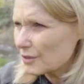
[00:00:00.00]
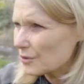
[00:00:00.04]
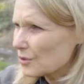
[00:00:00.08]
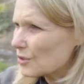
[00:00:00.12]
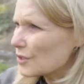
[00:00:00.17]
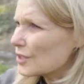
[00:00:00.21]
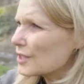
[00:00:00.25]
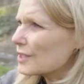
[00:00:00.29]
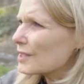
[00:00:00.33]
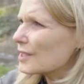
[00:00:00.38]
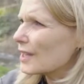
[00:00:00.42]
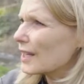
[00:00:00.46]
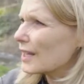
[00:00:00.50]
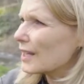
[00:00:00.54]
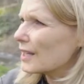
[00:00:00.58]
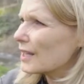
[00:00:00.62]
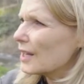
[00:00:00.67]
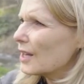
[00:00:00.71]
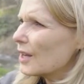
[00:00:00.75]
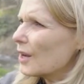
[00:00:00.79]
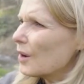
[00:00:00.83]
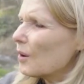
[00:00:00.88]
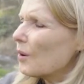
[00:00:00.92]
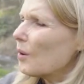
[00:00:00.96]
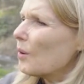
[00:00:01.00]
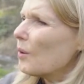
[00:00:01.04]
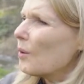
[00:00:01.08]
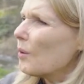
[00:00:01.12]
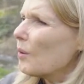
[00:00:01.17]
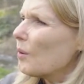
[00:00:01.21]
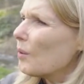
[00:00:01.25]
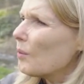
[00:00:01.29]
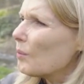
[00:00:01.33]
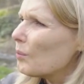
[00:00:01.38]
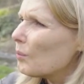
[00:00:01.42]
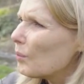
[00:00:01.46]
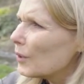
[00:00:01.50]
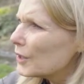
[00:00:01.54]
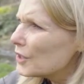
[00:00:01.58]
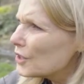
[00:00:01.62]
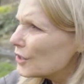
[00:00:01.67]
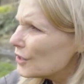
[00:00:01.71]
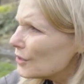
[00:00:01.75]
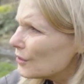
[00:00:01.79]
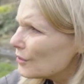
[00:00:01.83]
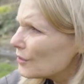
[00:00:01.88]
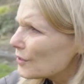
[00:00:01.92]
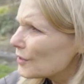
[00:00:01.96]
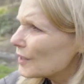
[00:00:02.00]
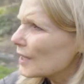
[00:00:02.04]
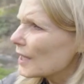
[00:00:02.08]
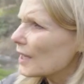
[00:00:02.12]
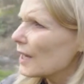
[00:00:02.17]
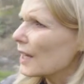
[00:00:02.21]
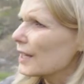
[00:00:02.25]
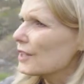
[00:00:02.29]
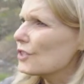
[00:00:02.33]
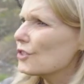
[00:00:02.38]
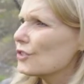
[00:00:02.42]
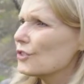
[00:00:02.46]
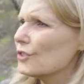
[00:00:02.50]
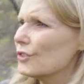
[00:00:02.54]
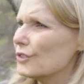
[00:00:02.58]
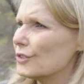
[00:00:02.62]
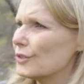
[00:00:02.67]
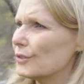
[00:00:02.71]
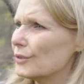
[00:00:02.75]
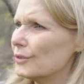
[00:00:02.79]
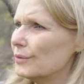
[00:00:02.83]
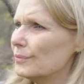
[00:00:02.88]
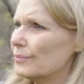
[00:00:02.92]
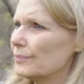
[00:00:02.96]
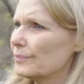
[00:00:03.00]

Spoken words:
till she said, "What do you think I should do?